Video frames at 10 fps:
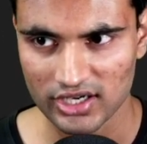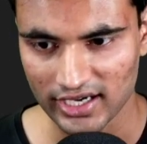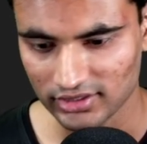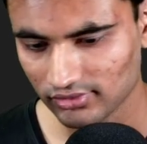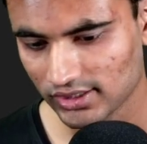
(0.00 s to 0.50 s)
I
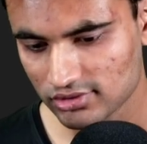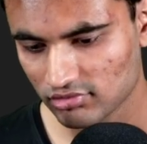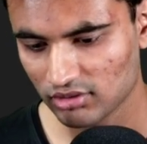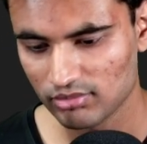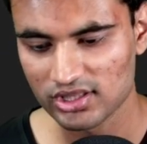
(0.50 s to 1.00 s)
think this
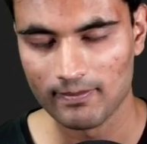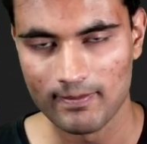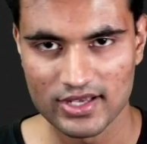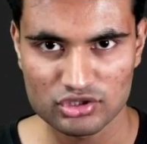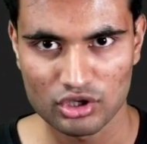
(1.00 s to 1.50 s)
will be the
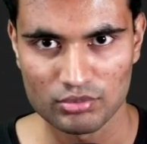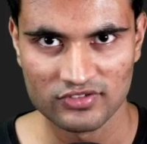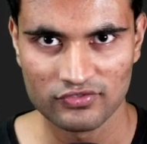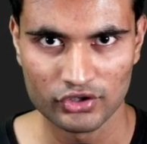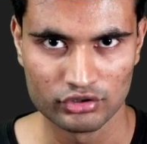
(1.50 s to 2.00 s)
best
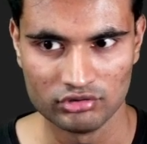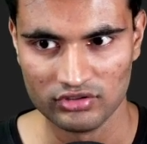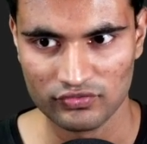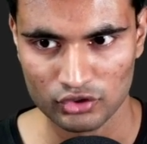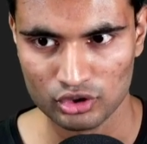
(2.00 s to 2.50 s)
option for you
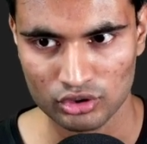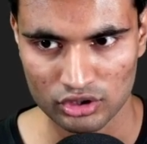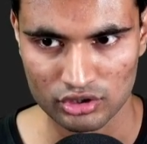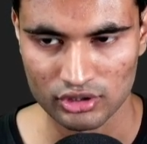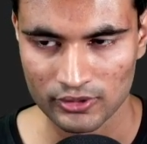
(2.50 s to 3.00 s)
if you are